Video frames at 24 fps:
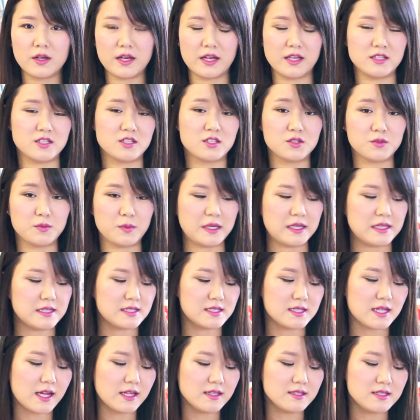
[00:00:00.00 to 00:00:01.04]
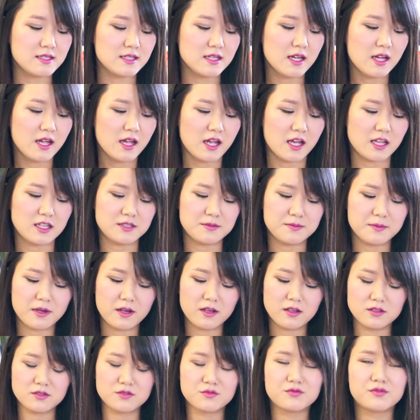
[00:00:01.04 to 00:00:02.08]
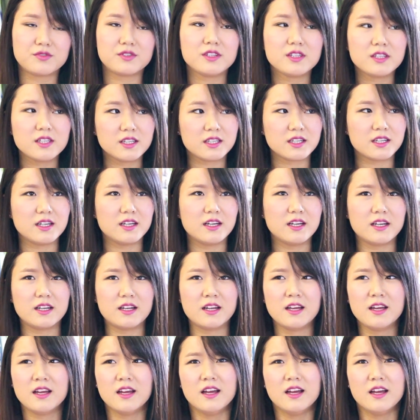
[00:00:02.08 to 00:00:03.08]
and sweet scent. It smells really good.